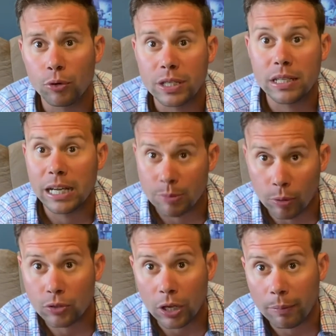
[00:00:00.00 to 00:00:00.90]
into size, but
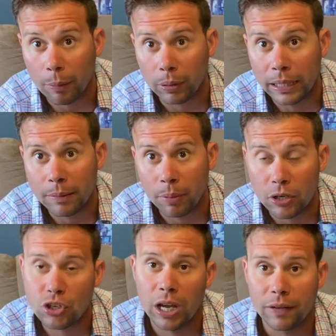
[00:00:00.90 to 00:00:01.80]
you're talking about plated
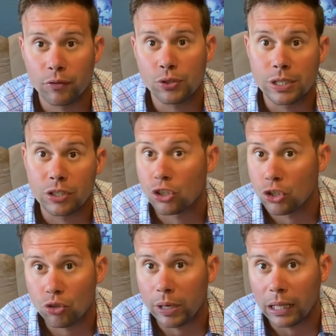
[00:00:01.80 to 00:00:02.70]
buckshot versus
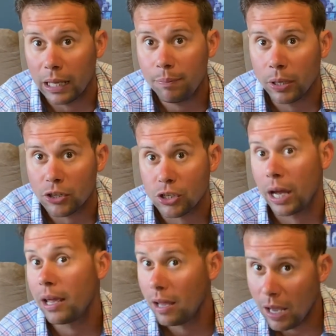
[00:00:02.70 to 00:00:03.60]
just straight lead
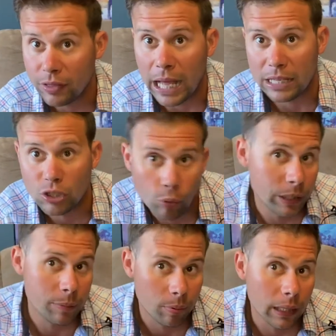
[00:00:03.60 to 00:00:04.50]
buckshot, that's
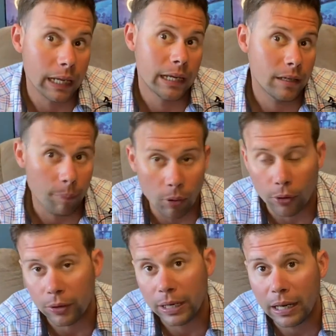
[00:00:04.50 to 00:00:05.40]
going to play a
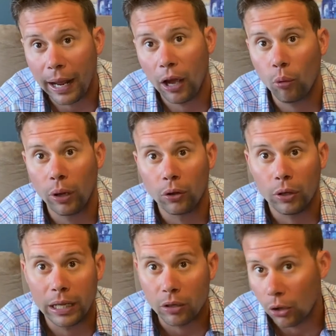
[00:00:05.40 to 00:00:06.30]
part into how
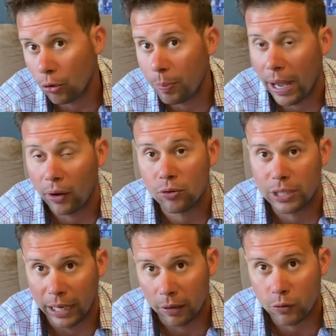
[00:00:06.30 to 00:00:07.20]
well a load
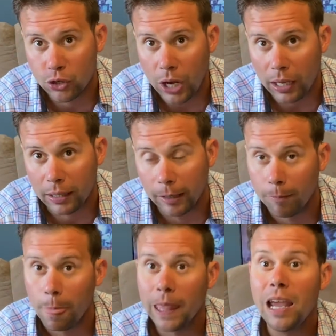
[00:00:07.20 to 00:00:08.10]
patterns out of your shotgun.
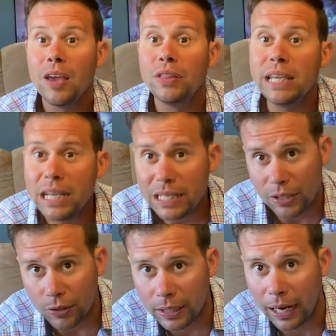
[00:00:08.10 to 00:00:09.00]
These
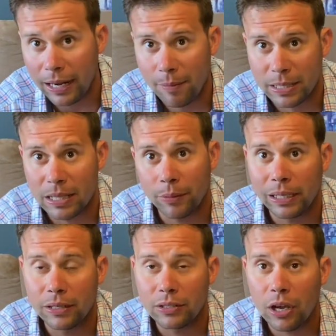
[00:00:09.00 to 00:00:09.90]
are the dynamics that we
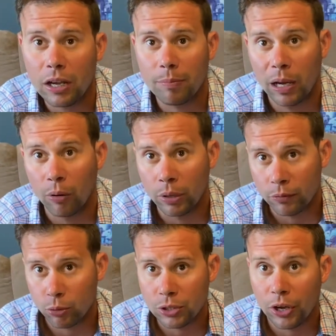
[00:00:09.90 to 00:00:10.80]
need to talk about
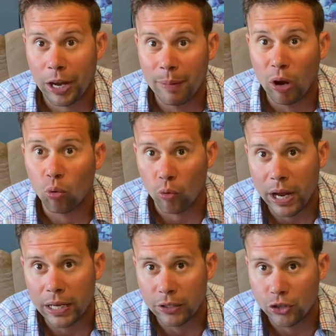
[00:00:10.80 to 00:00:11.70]
whenever we're talking about
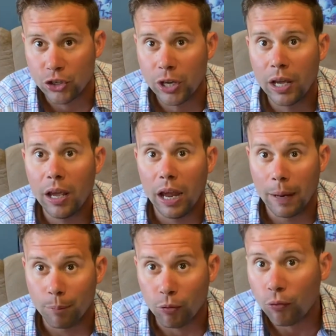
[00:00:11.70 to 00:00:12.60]
range
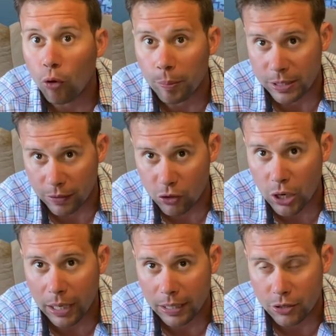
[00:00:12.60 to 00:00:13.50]
and performance of
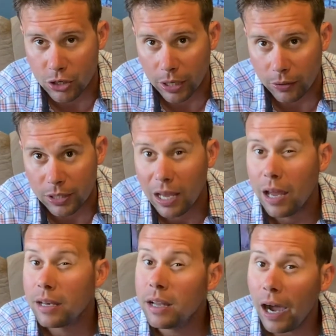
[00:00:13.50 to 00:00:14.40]
shotgun shells,
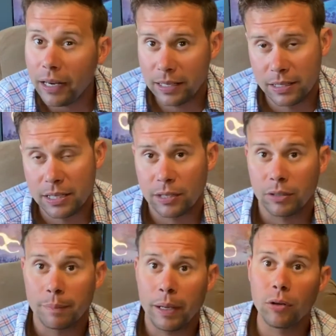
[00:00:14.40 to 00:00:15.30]
not
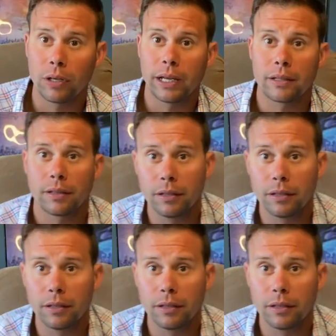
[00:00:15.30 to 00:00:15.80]
necessarily barrel length.